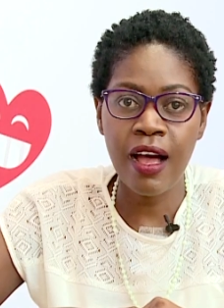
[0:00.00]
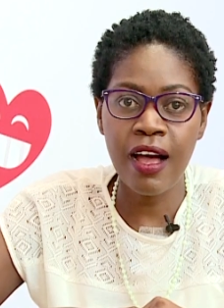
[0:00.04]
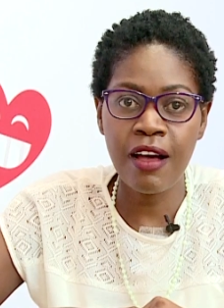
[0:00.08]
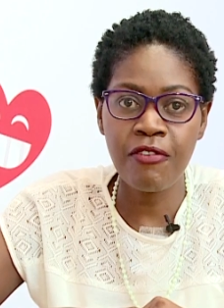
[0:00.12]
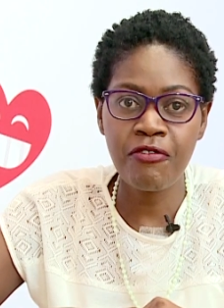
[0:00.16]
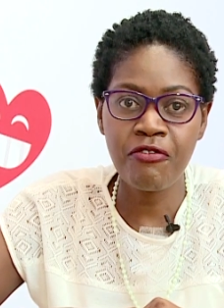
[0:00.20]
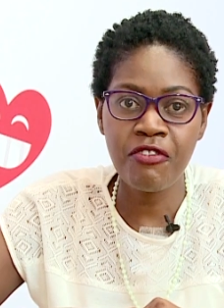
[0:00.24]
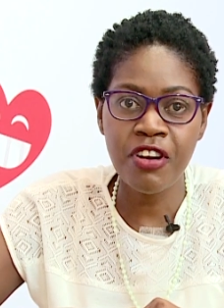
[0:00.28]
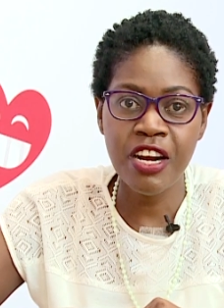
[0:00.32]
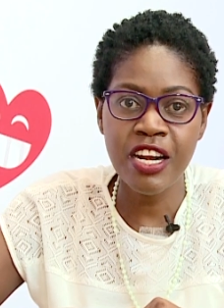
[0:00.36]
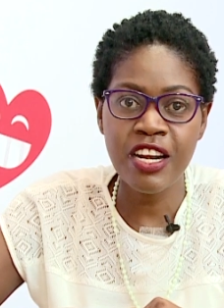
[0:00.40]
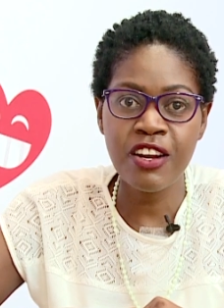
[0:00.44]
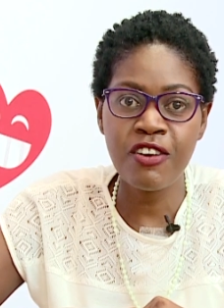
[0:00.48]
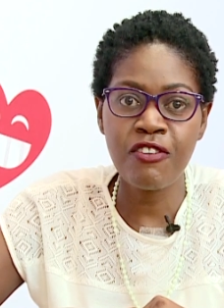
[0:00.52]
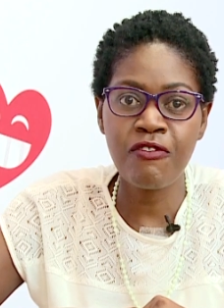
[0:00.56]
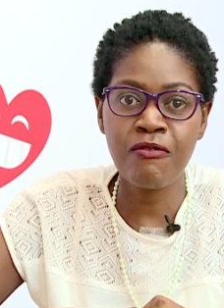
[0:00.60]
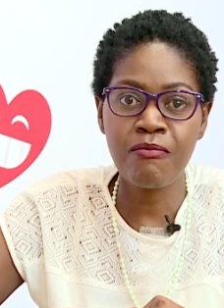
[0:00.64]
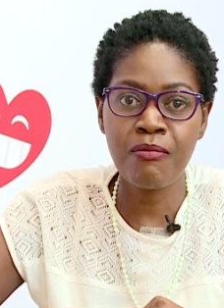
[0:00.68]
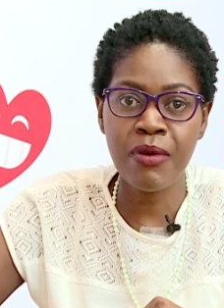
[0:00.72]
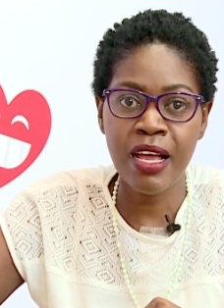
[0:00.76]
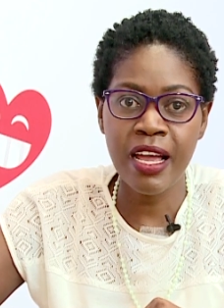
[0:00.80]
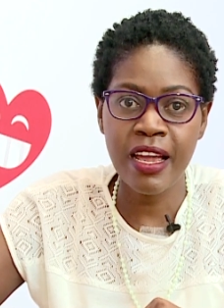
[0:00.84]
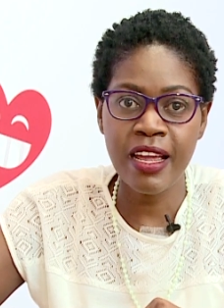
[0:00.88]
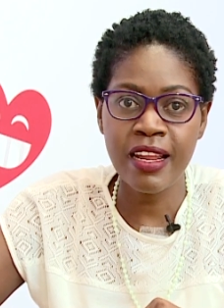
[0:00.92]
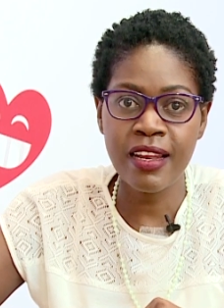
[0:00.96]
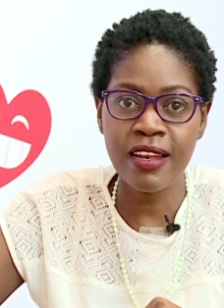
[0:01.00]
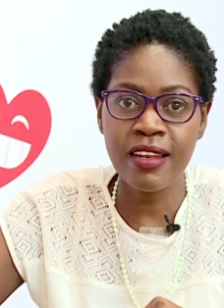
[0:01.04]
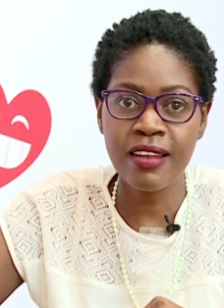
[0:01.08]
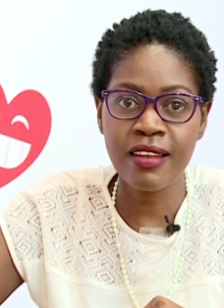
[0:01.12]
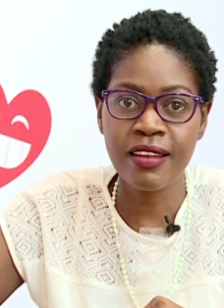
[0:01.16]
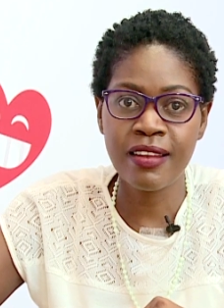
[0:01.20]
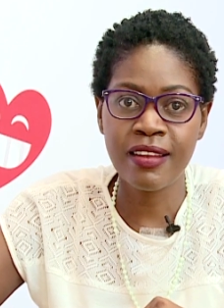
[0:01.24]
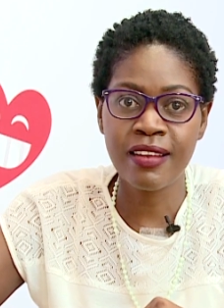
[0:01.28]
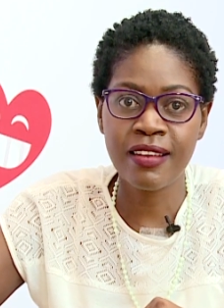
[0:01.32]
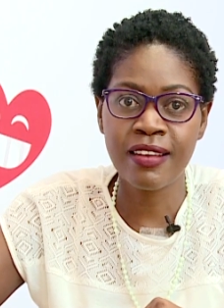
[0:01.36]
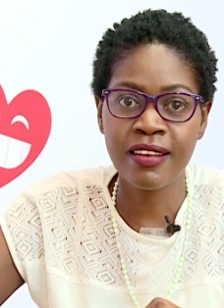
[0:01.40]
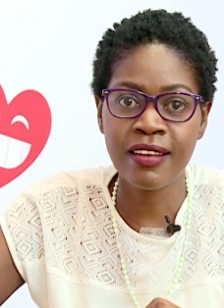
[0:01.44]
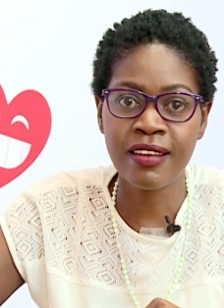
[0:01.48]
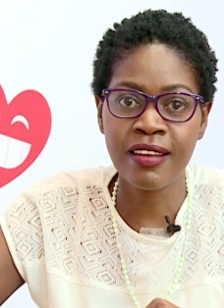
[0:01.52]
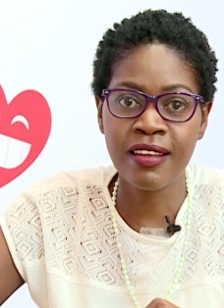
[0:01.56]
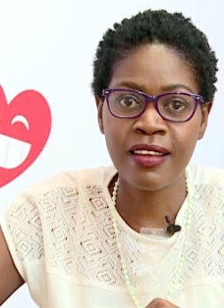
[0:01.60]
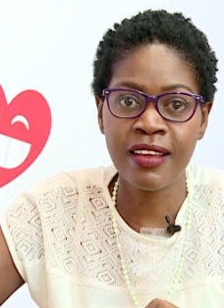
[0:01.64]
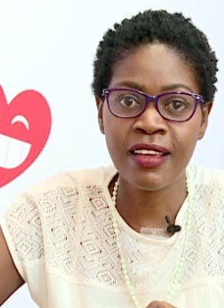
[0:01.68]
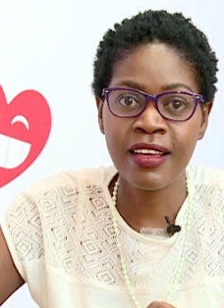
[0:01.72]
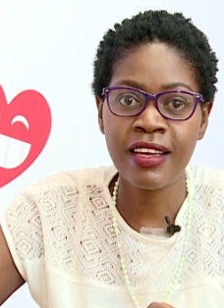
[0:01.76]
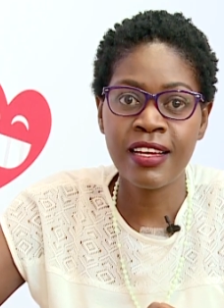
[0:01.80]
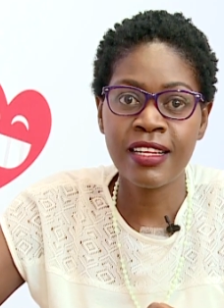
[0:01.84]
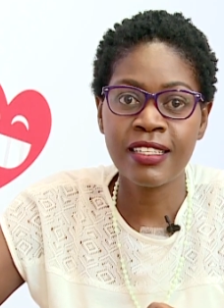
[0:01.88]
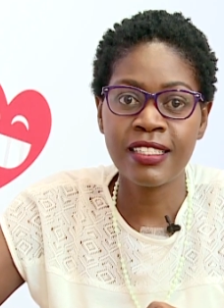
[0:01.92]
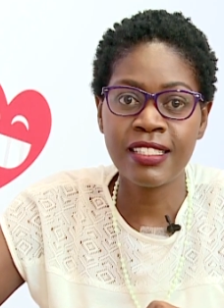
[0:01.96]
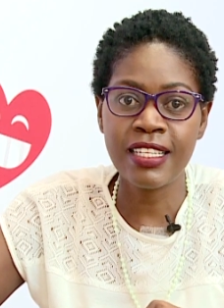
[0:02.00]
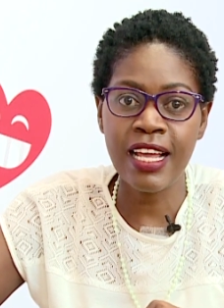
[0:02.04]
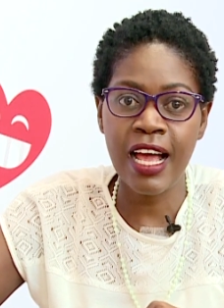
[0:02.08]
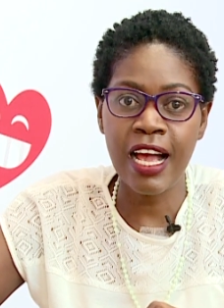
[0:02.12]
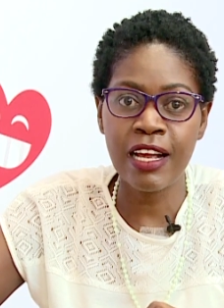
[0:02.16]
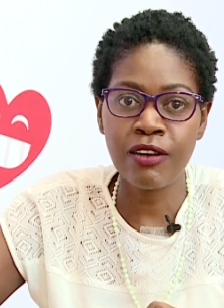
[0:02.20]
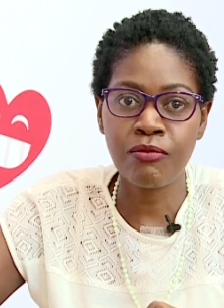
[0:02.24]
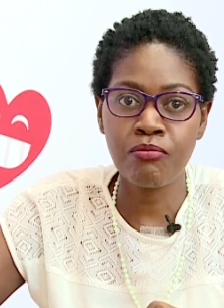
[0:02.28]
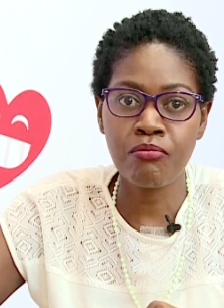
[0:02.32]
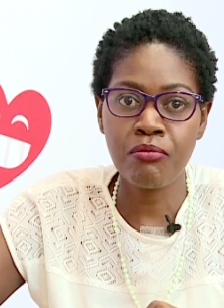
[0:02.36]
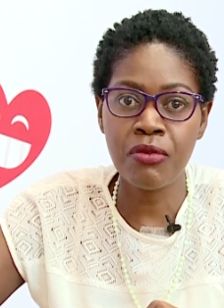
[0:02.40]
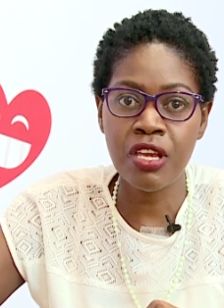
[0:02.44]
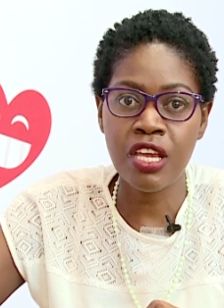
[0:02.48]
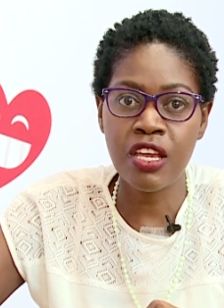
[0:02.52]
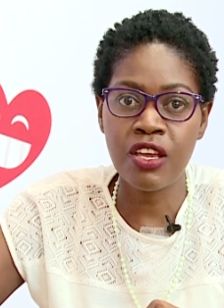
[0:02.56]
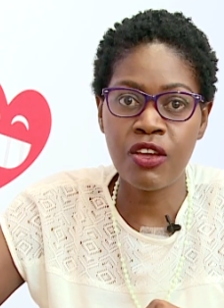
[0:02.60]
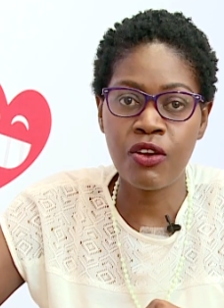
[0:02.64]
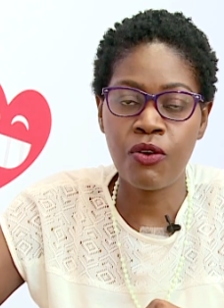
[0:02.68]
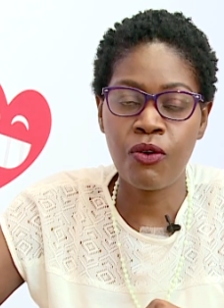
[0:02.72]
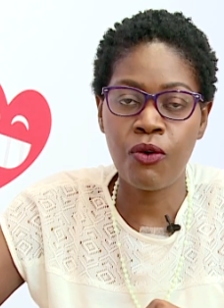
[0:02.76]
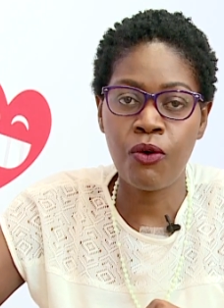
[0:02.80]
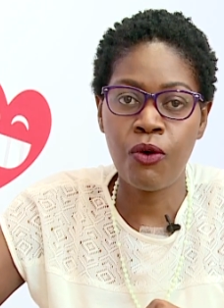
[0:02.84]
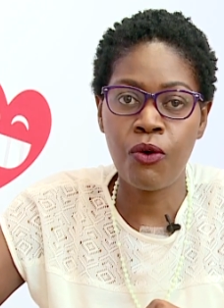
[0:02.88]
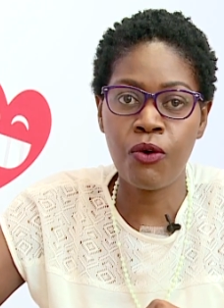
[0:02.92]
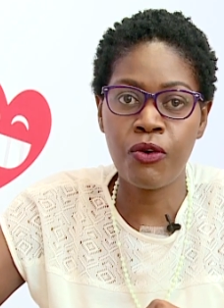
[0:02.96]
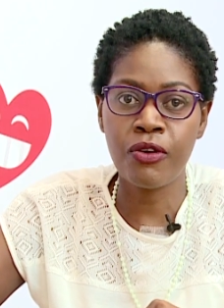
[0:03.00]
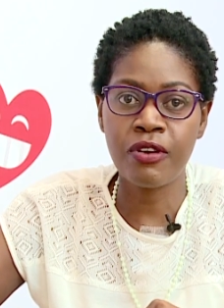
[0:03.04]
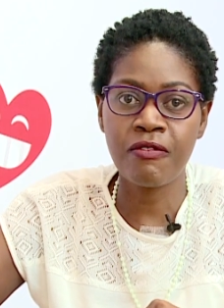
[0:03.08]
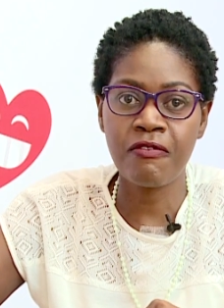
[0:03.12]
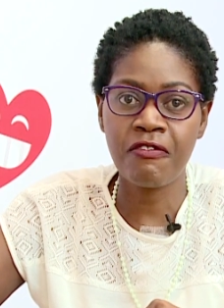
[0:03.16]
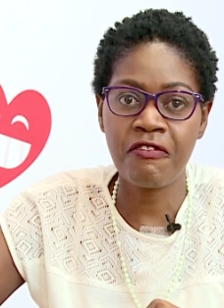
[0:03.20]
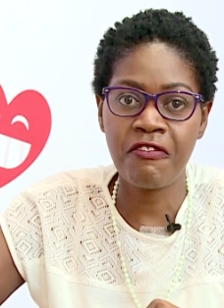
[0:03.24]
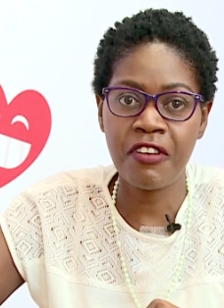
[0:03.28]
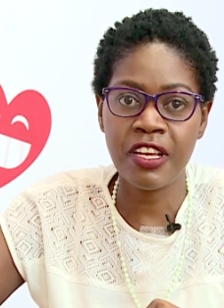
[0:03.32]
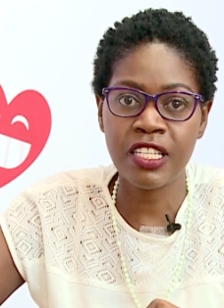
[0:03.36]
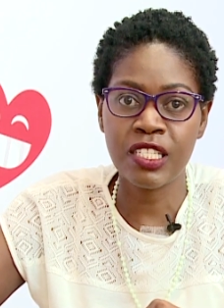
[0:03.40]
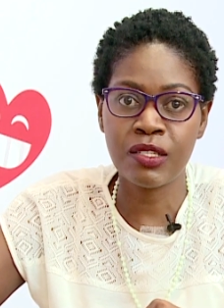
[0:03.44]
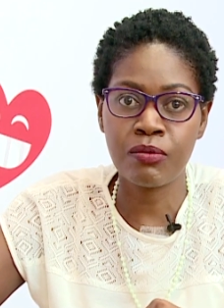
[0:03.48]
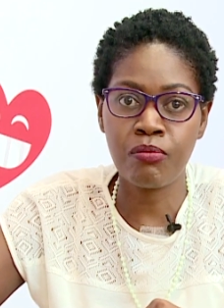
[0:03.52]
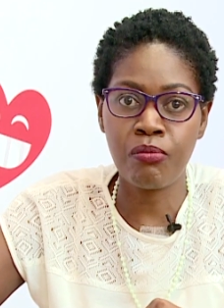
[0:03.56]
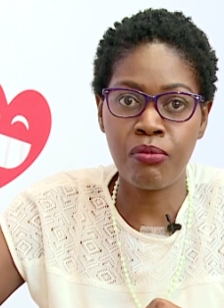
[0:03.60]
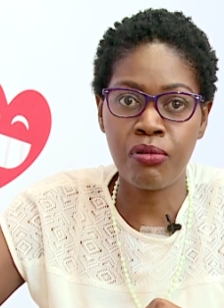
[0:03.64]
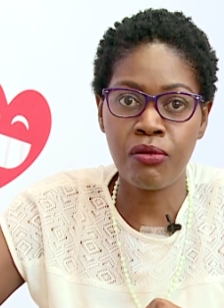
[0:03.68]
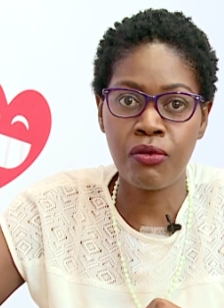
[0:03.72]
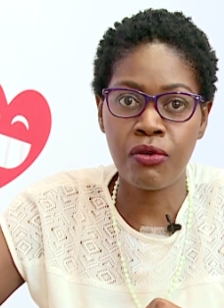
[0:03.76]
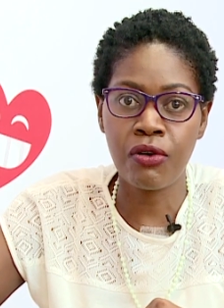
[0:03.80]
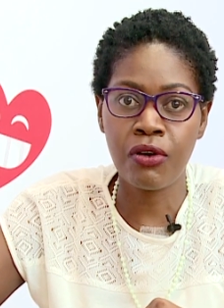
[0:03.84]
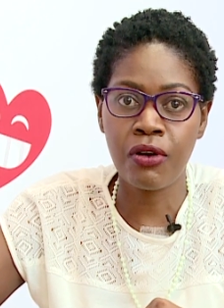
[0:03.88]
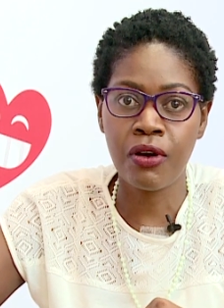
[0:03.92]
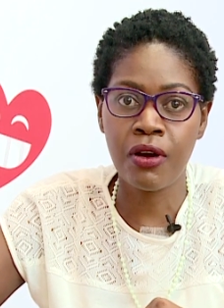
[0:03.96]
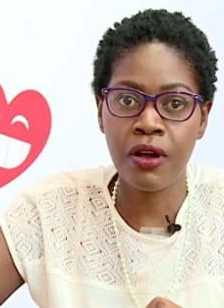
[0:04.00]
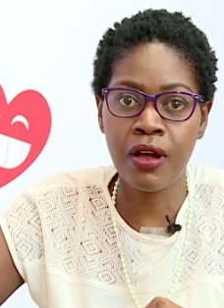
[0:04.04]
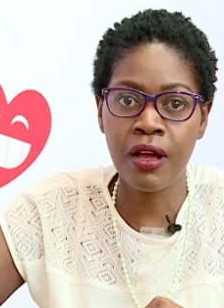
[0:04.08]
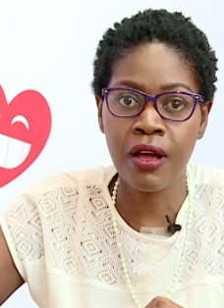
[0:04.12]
A friend of mine tagged me on Facebook